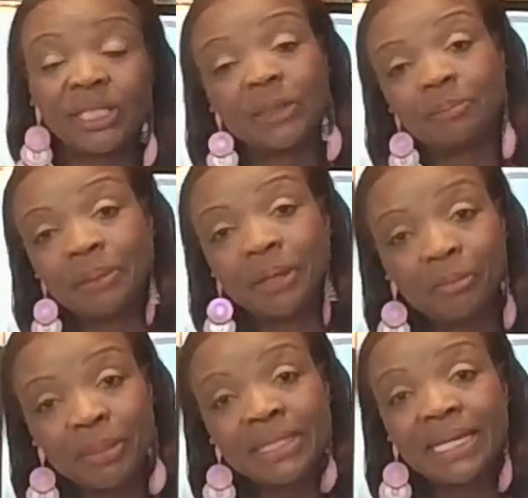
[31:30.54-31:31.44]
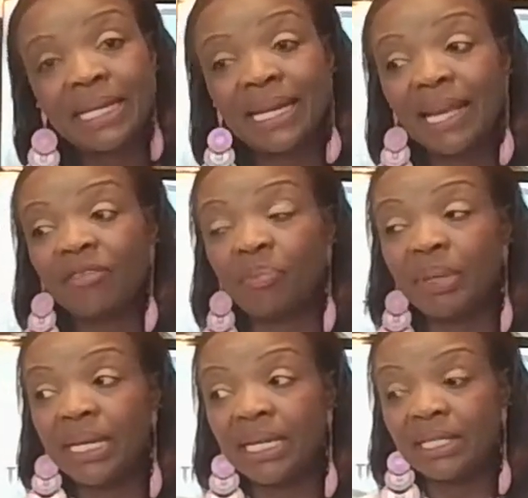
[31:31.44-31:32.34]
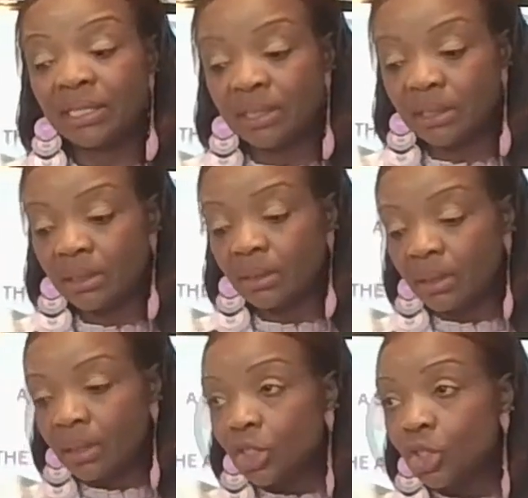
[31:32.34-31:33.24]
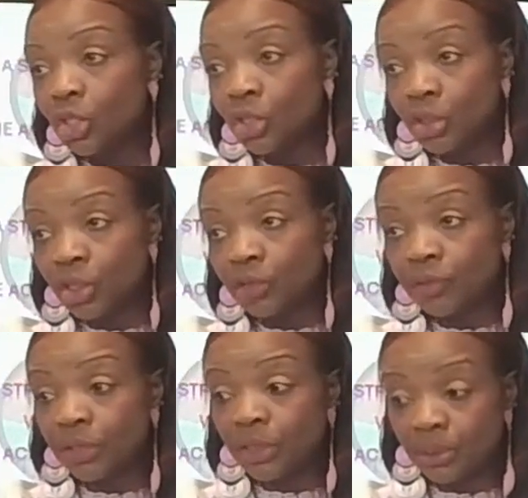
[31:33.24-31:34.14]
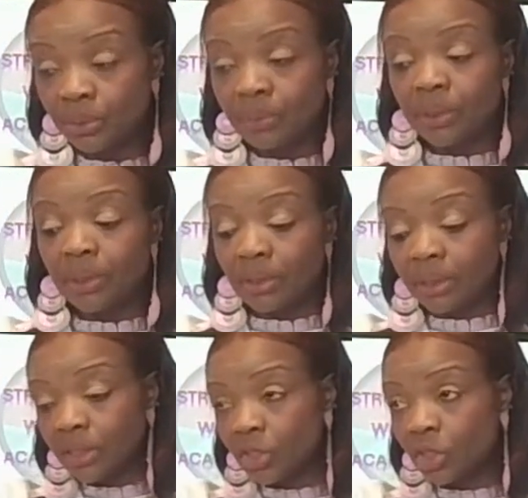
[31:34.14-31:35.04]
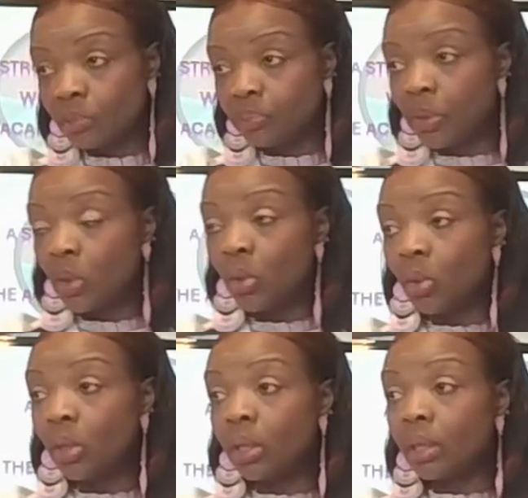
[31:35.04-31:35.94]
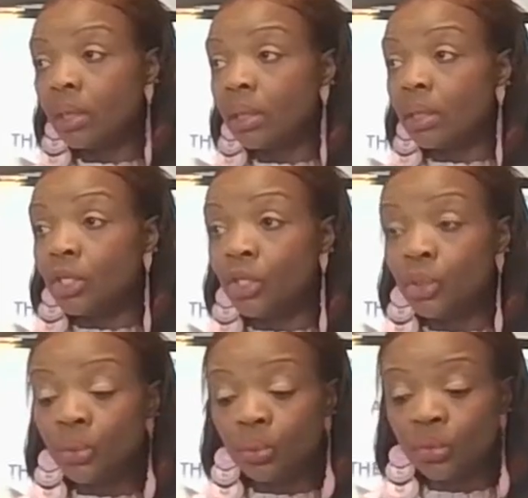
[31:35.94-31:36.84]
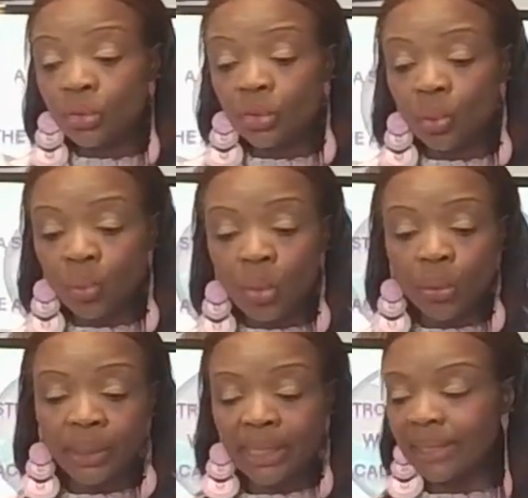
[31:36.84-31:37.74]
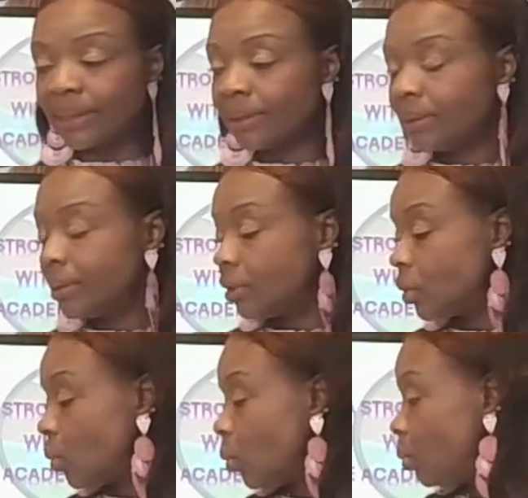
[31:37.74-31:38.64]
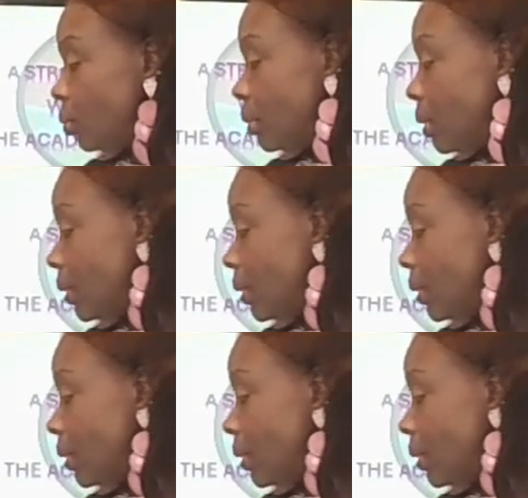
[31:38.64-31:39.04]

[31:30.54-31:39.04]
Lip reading: Your purpose in life begins to search for you. It starts to pull you toward it. So